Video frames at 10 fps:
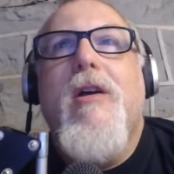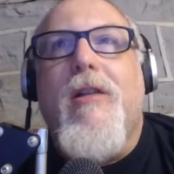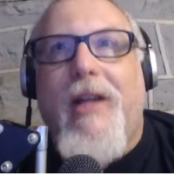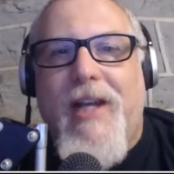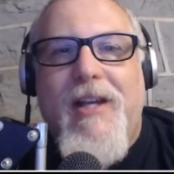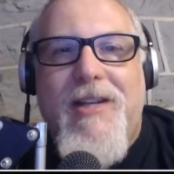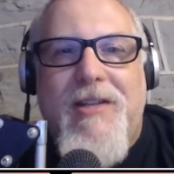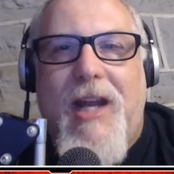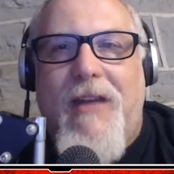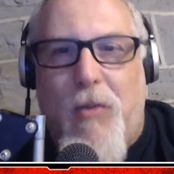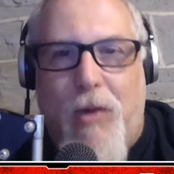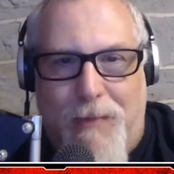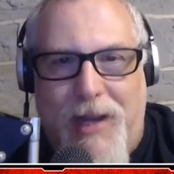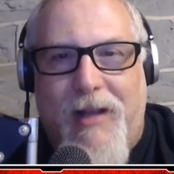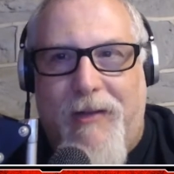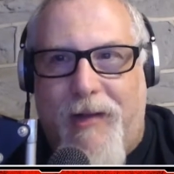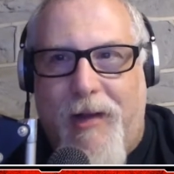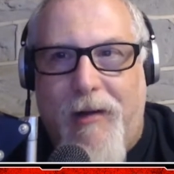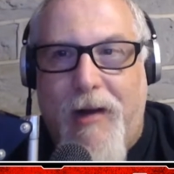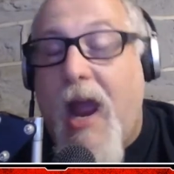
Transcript: like, doesn't even want to be considered.